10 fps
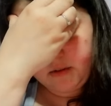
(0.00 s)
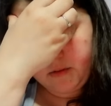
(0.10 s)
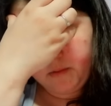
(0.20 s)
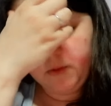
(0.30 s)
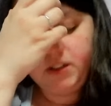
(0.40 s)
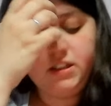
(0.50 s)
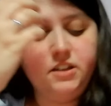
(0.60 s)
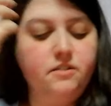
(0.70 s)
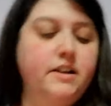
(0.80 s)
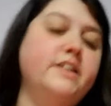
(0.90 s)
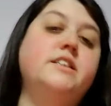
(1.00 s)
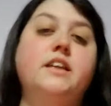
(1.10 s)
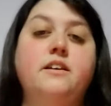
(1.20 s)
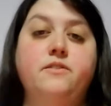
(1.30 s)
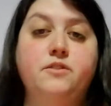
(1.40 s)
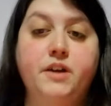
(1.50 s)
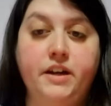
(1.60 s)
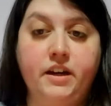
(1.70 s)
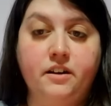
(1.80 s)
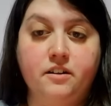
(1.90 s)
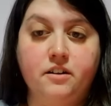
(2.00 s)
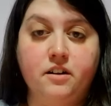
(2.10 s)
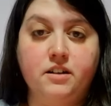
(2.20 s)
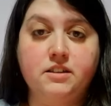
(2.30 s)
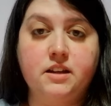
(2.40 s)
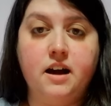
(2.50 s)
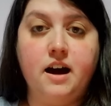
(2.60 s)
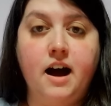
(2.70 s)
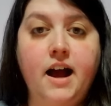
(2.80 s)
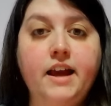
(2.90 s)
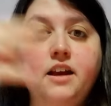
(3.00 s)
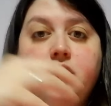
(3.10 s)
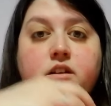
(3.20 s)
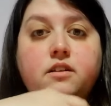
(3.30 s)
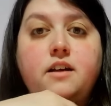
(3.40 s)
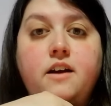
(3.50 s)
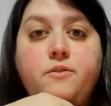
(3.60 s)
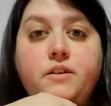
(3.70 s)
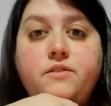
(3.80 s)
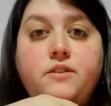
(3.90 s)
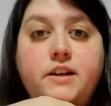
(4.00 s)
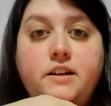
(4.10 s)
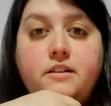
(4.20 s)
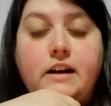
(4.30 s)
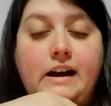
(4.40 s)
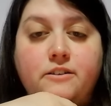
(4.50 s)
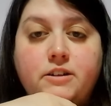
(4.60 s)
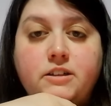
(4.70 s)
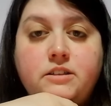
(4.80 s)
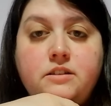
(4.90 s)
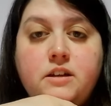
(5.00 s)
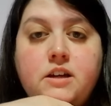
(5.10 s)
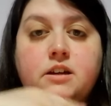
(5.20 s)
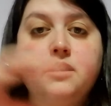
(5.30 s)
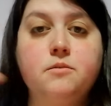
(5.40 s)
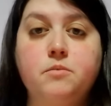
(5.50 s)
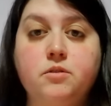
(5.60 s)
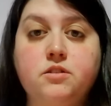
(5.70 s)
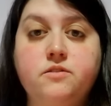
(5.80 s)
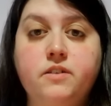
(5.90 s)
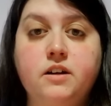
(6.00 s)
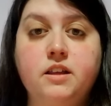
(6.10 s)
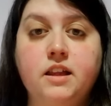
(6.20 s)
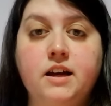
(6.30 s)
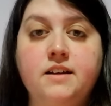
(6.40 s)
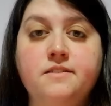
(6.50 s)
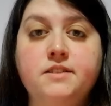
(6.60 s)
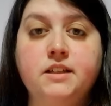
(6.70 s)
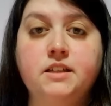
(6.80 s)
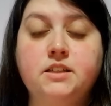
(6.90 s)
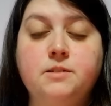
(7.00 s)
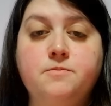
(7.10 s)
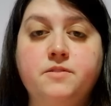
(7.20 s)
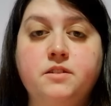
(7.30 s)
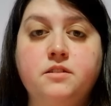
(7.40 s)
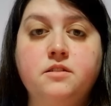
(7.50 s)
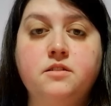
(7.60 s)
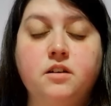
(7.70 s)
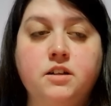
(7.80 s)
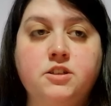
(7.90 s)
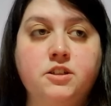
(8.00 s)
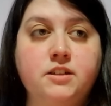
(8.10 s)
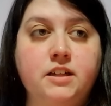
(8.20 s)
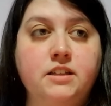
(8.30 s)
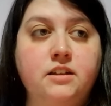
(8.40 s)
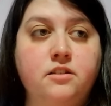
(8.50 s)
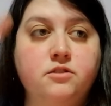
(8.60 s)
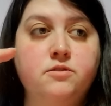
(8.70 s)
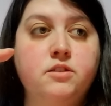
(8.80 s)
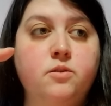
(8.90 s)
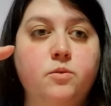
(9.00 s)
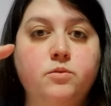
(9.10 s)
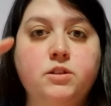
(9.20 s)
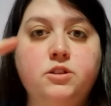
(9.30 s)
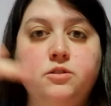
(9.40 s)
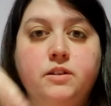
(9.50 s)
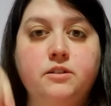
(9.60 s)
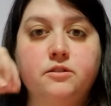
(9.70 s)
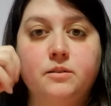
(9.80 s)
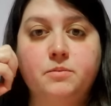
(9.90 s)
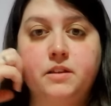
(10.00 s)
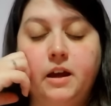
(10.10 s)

What do you guys think of crating your dogs? We've crated ours most of our lives, except for Dodger and Daisy. Those were the only two I grew up with.